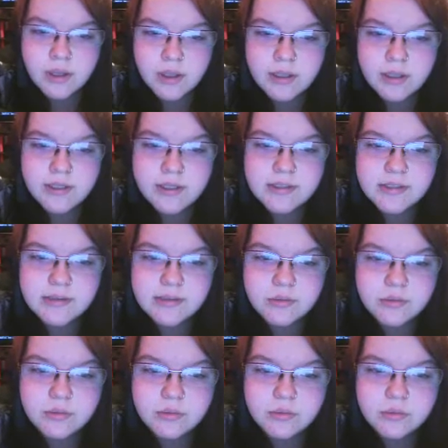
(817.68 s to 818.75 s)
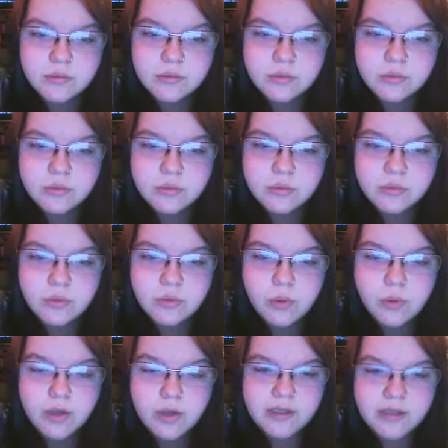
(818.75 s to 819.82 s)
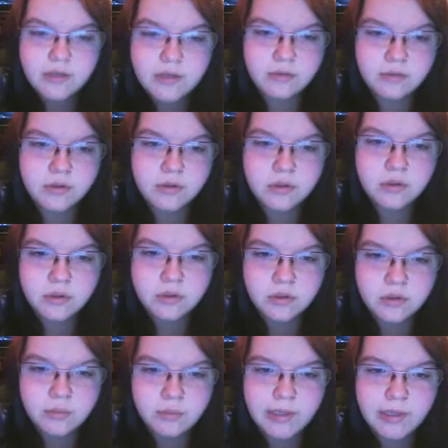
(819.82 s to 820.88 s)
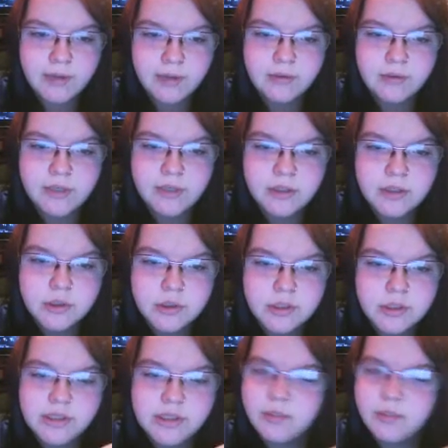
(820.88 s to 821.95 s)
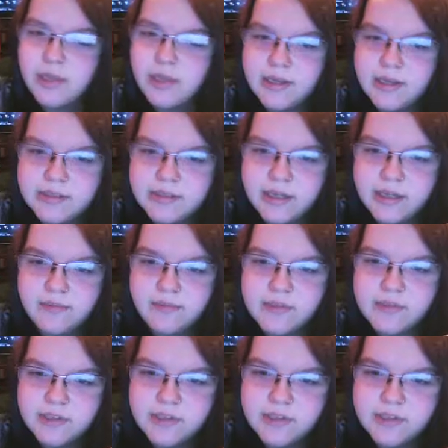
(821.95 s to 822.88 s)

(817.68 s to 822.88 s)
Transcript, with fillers: And he has a Guardian Power Ring during the Blackest Night event.